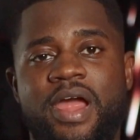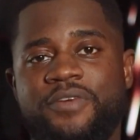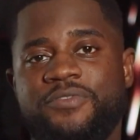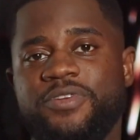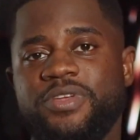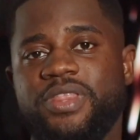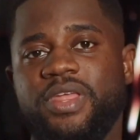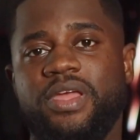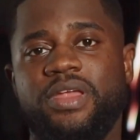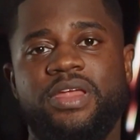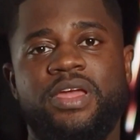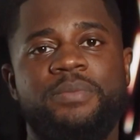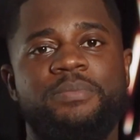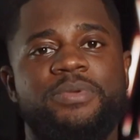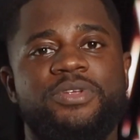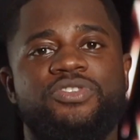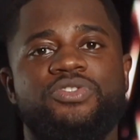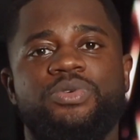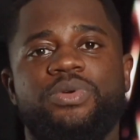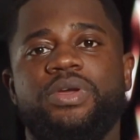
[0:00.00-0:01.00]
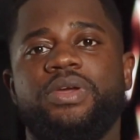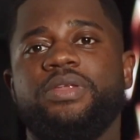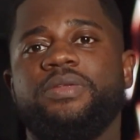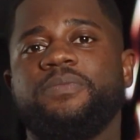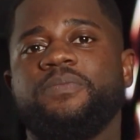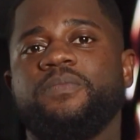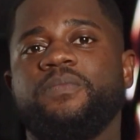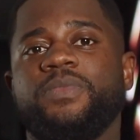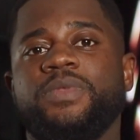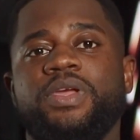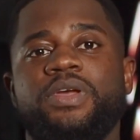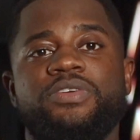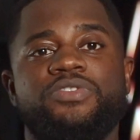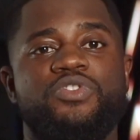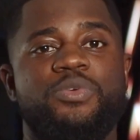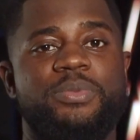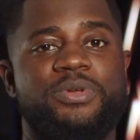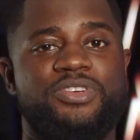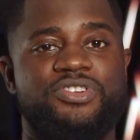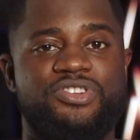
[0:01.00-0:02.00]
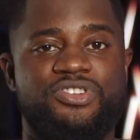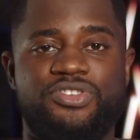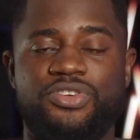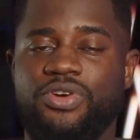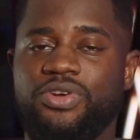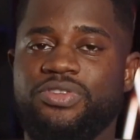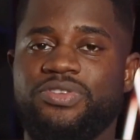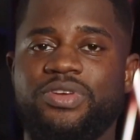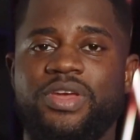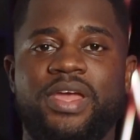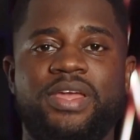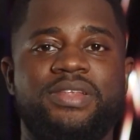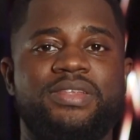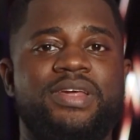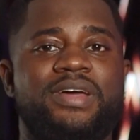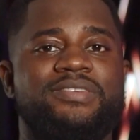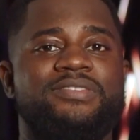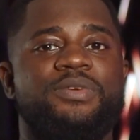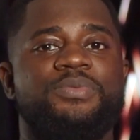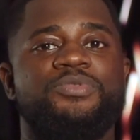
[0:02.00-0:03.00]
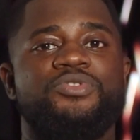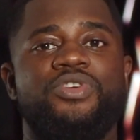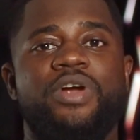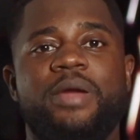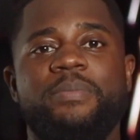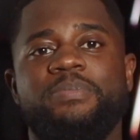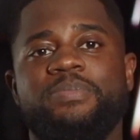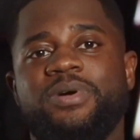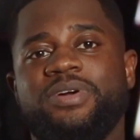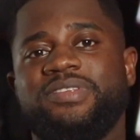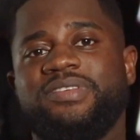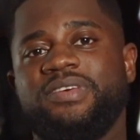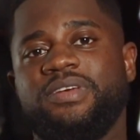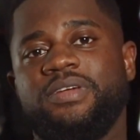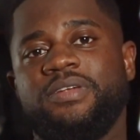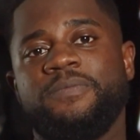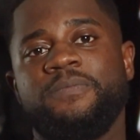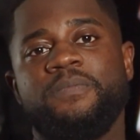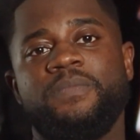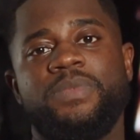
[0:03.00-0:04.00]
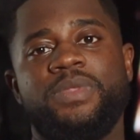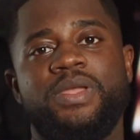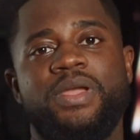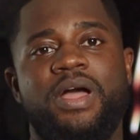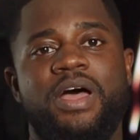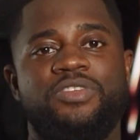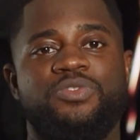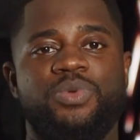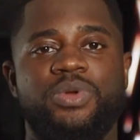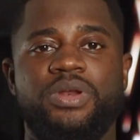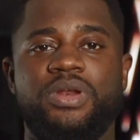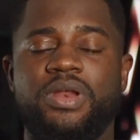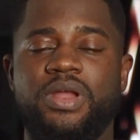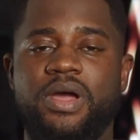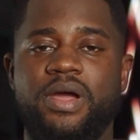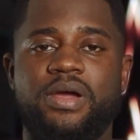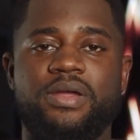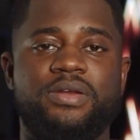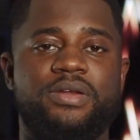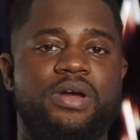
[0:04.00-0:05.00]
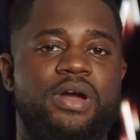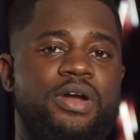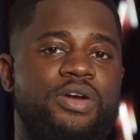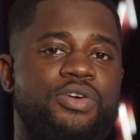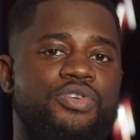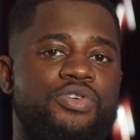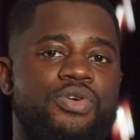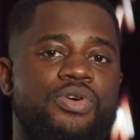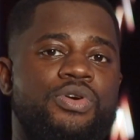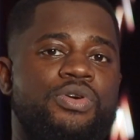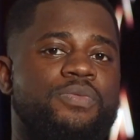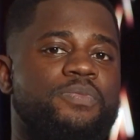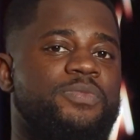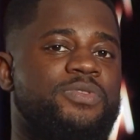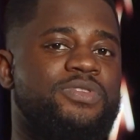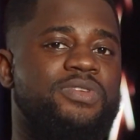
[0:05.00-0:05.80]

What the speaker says: everything in between. So be sure to hit that subscribe button as we learn and grow